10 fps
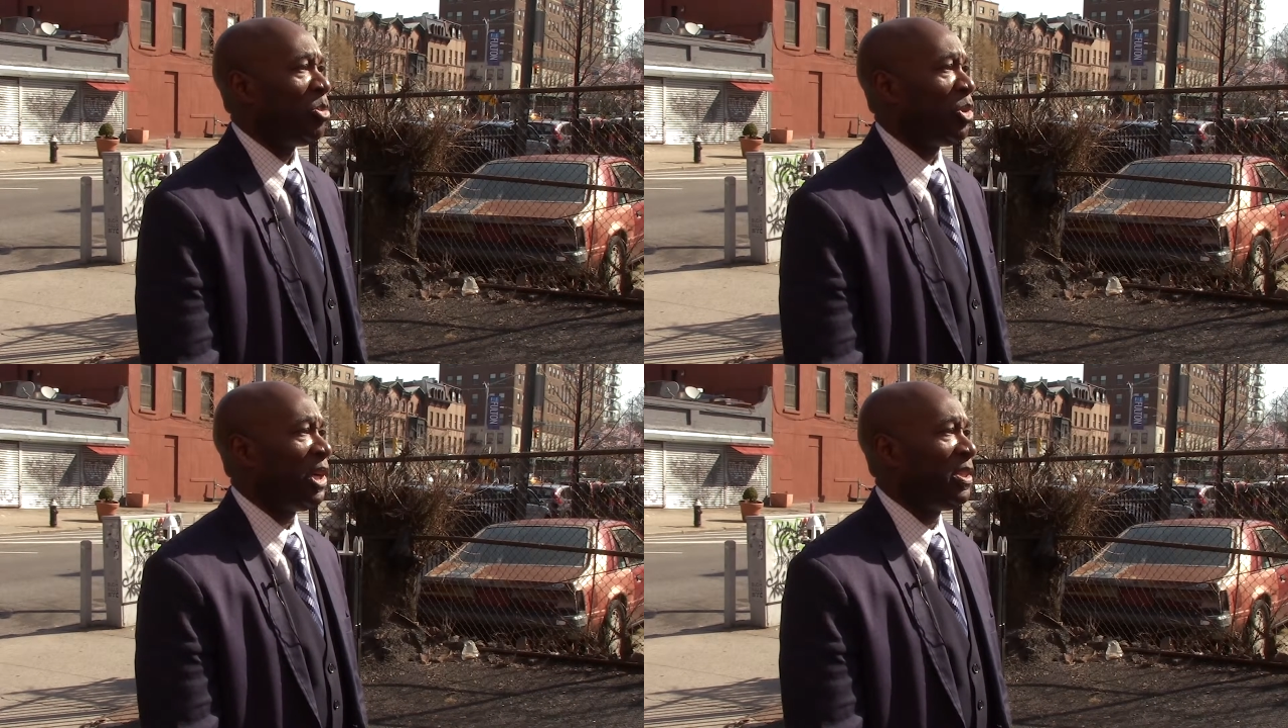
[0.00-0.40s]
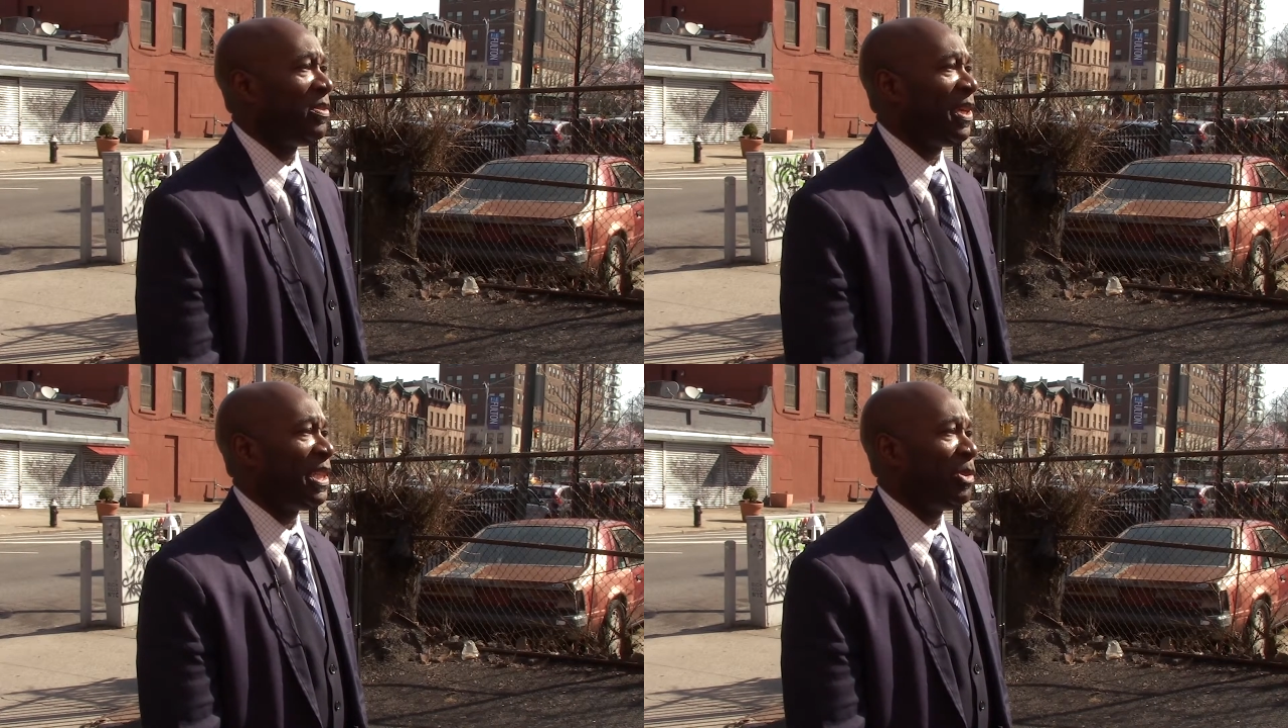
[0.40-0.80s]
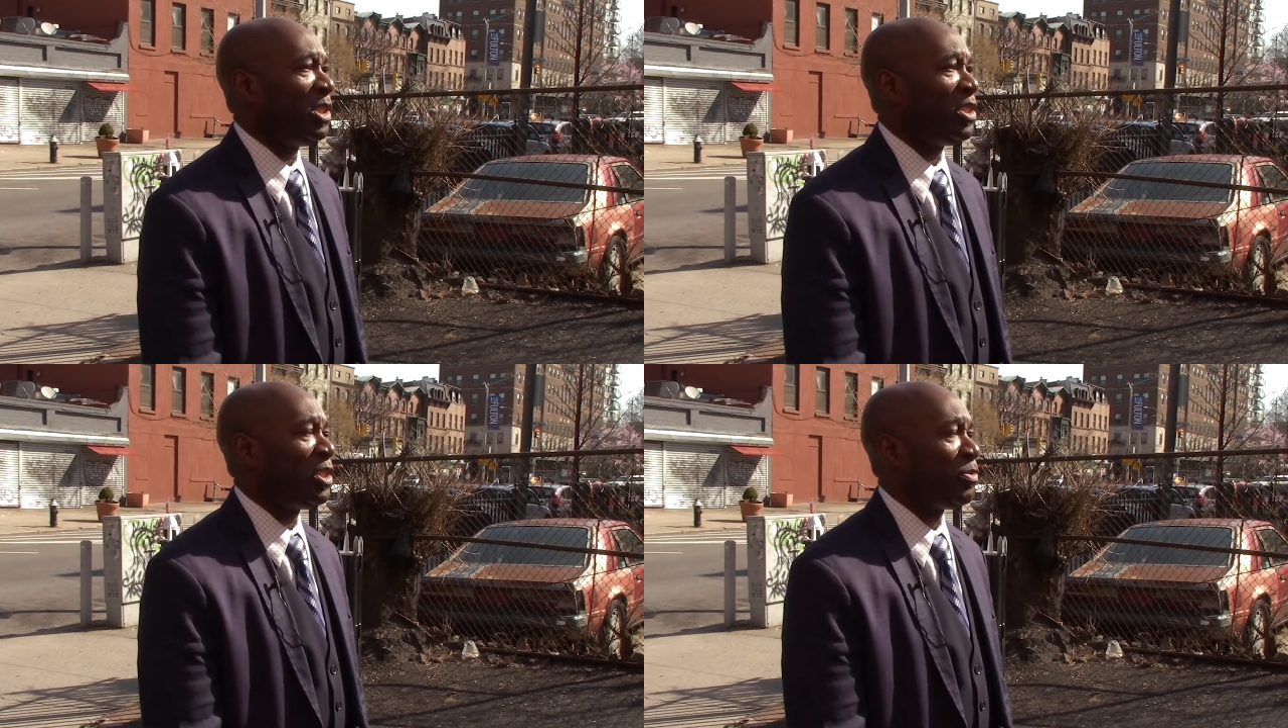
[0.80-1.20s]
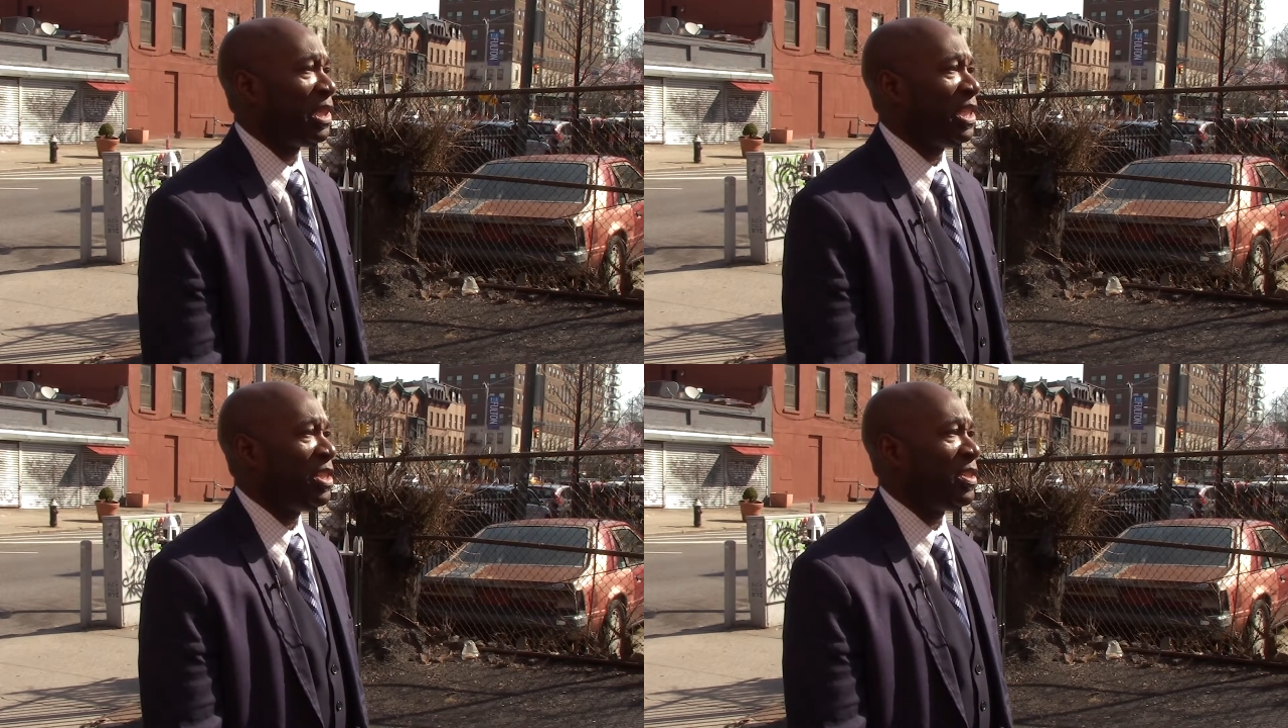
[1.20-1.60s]
Prior to that, I was just
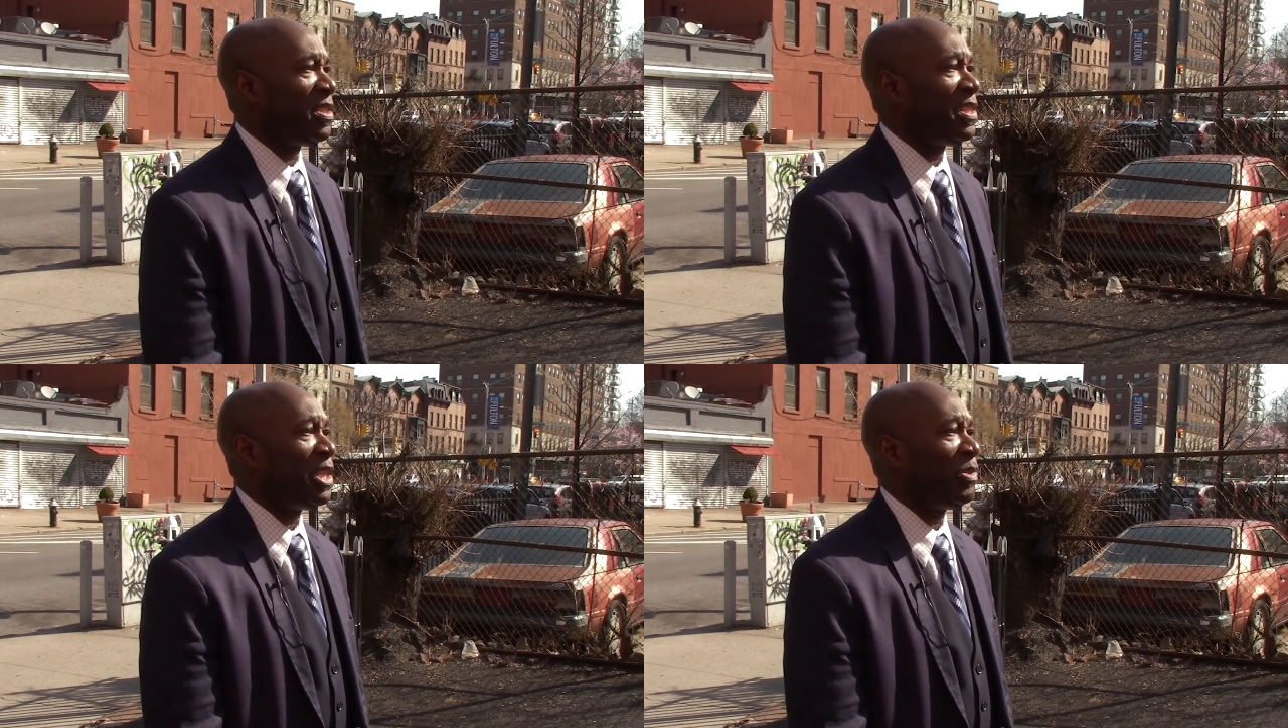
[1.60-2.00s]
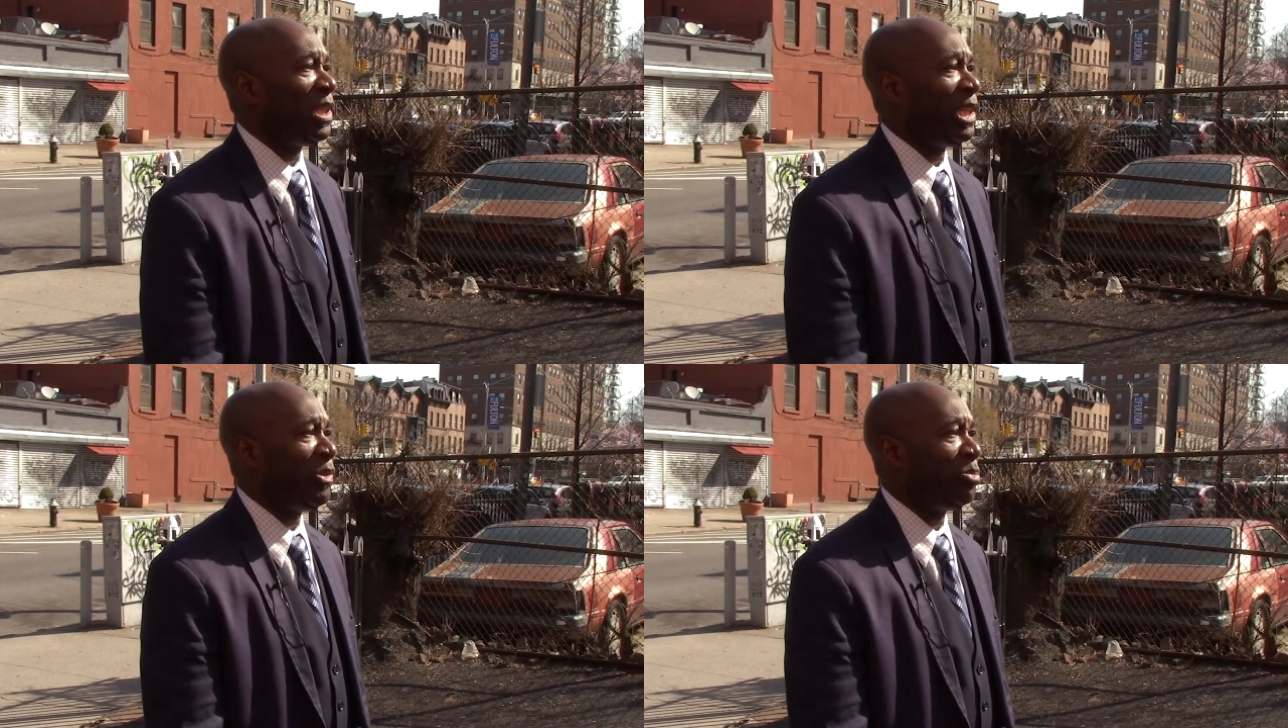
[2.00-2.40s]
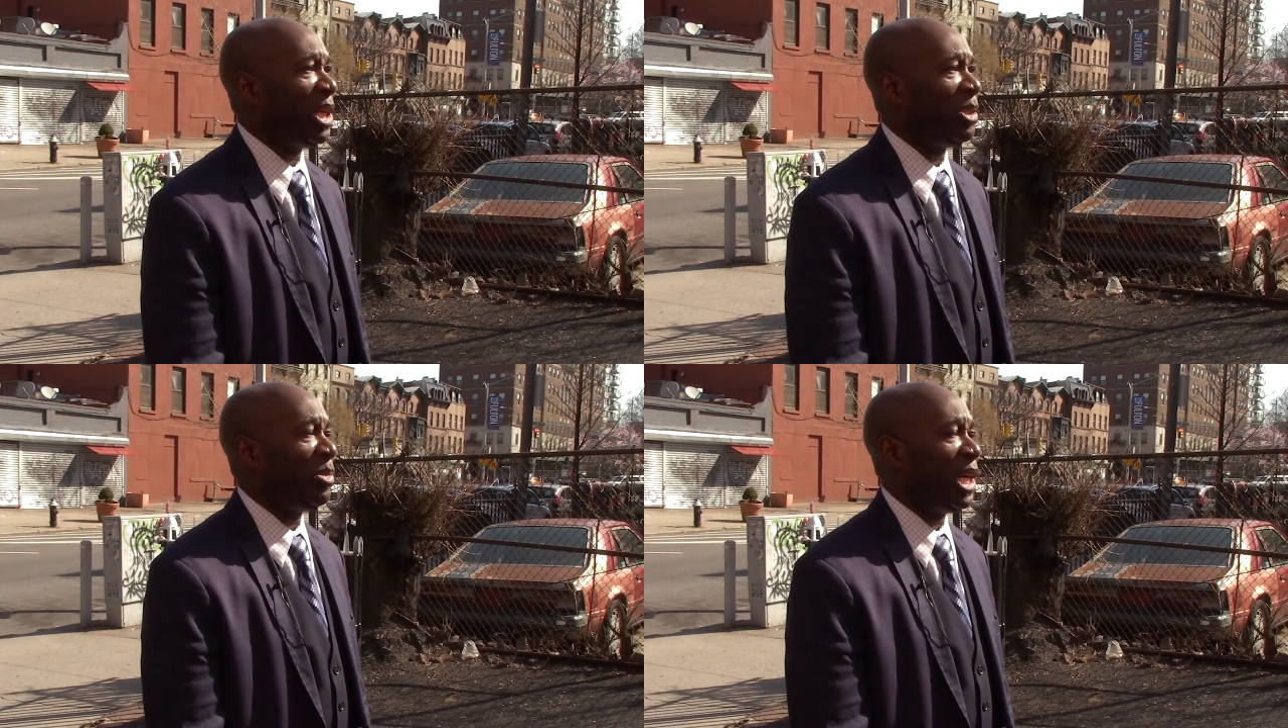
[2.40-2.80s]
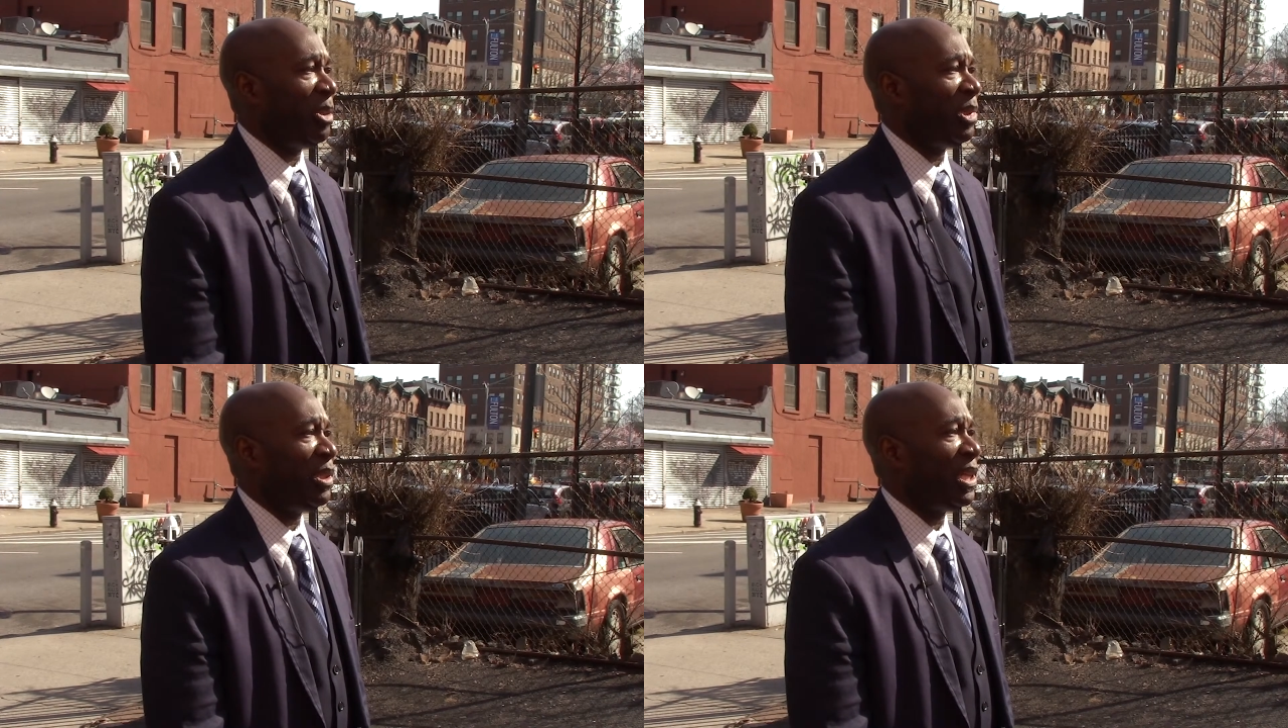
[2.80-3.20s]
religious and not really living by the
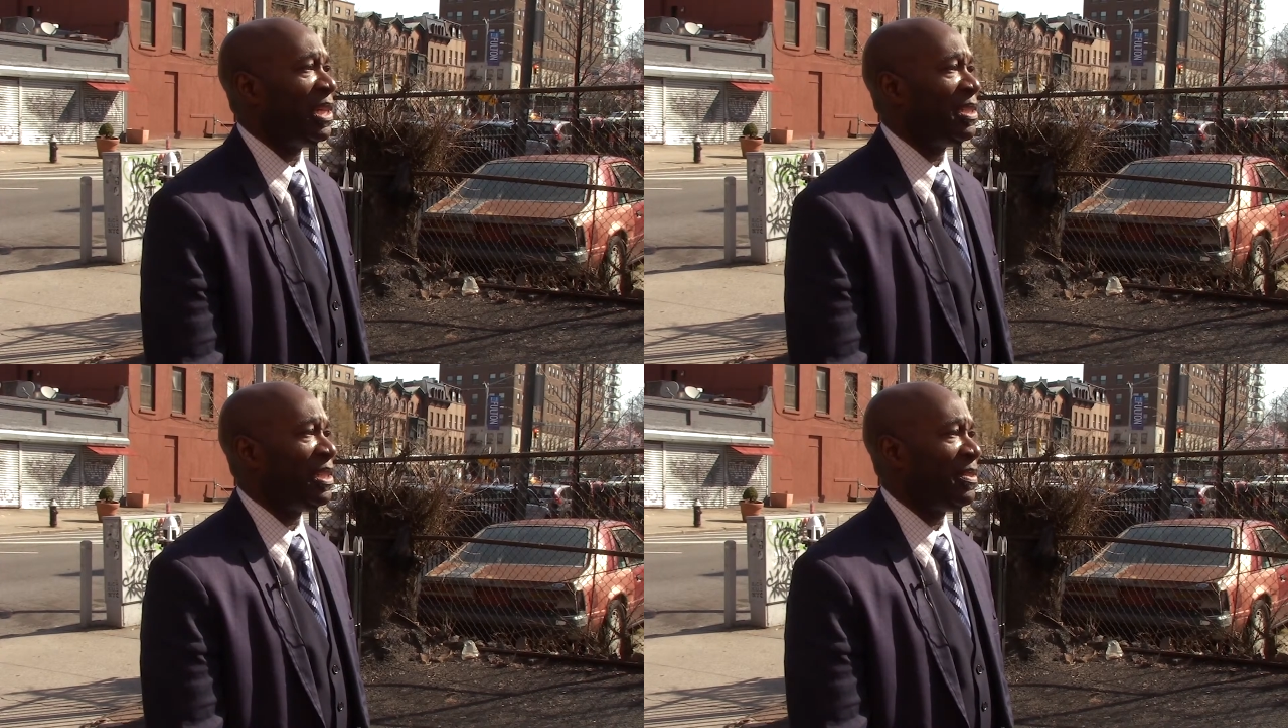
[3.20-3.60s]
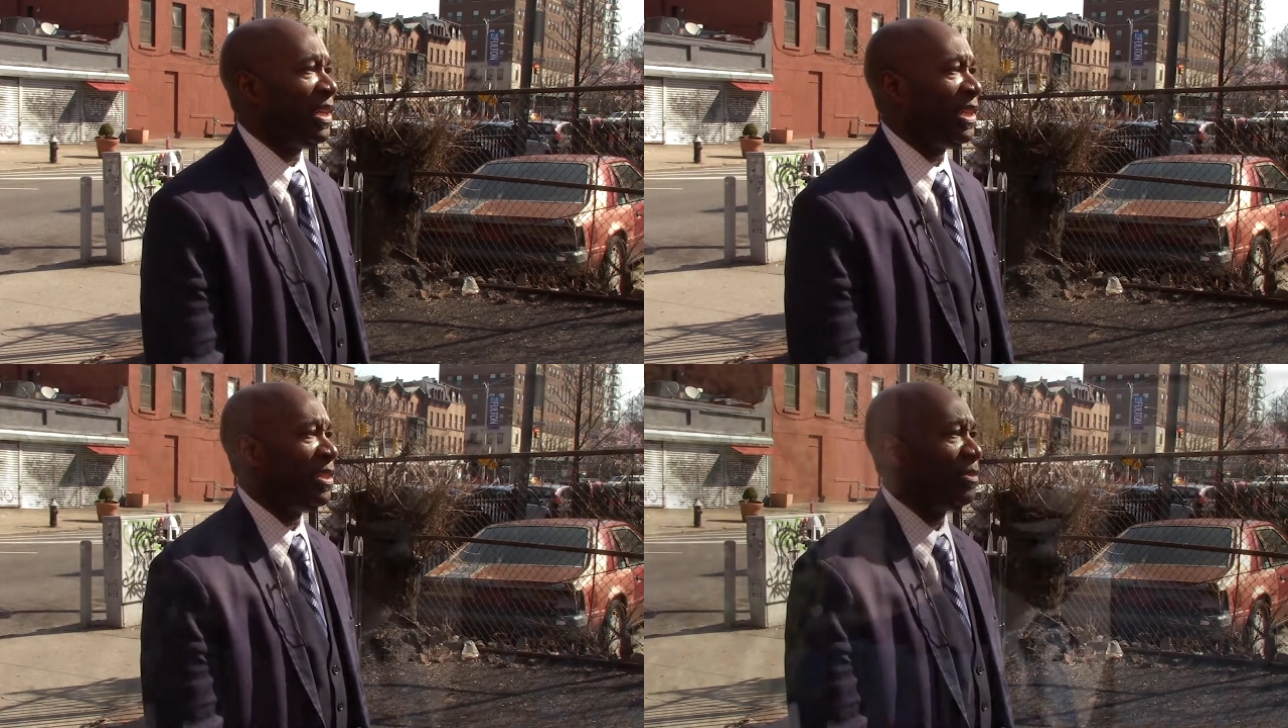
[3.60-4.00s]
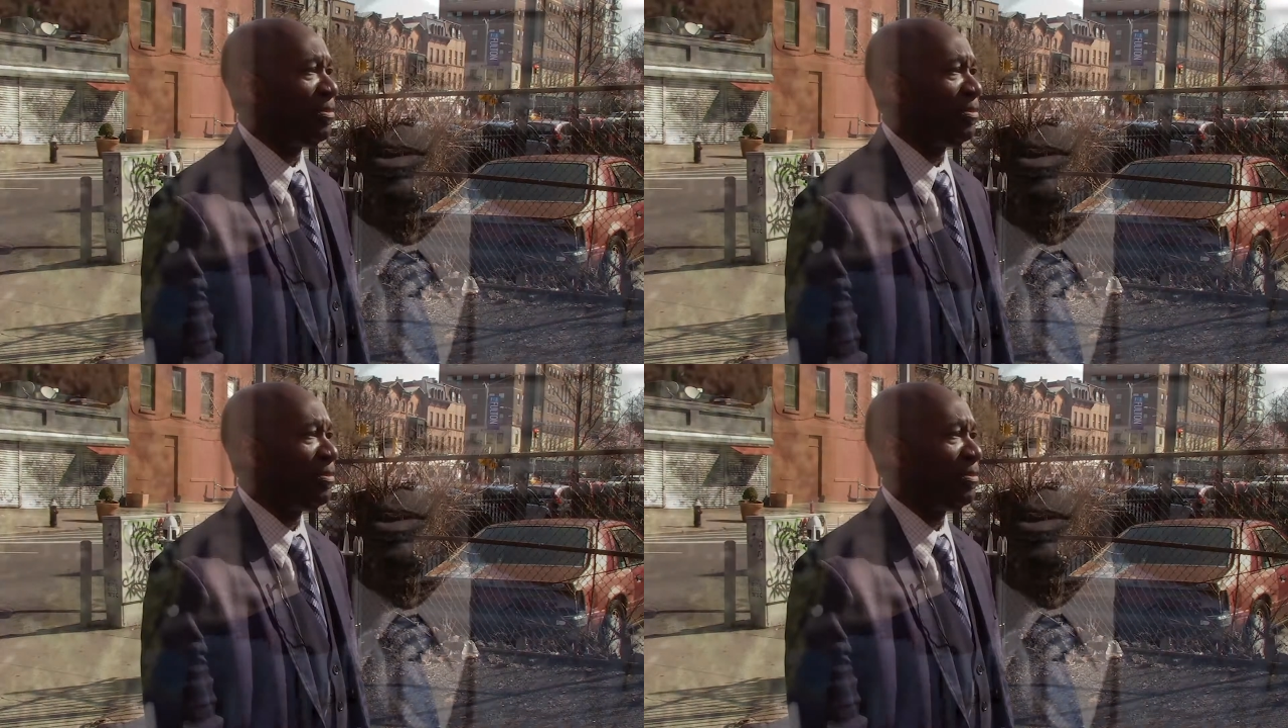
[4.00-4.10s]
Bible until then.